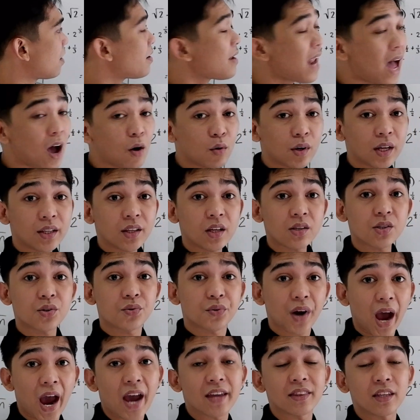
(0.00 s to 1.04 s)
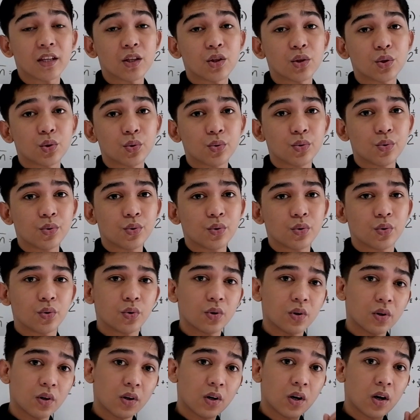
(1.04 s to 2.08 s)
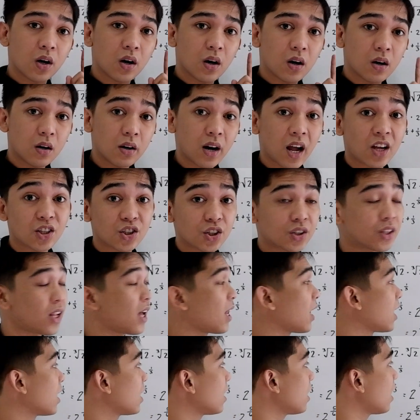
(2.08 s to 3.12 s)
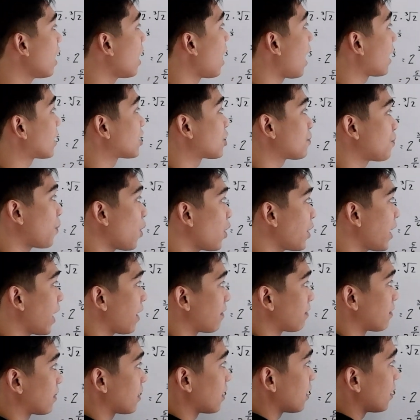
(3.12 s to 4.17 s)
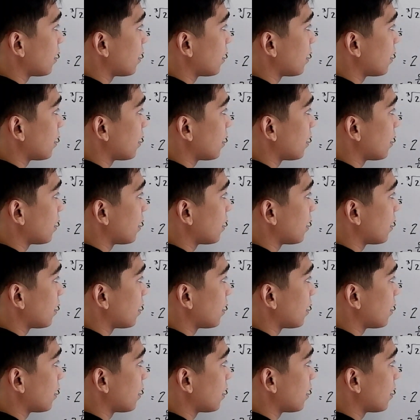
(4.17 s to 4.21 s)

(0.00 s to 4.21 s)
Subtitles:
Now let us write into rational exponent.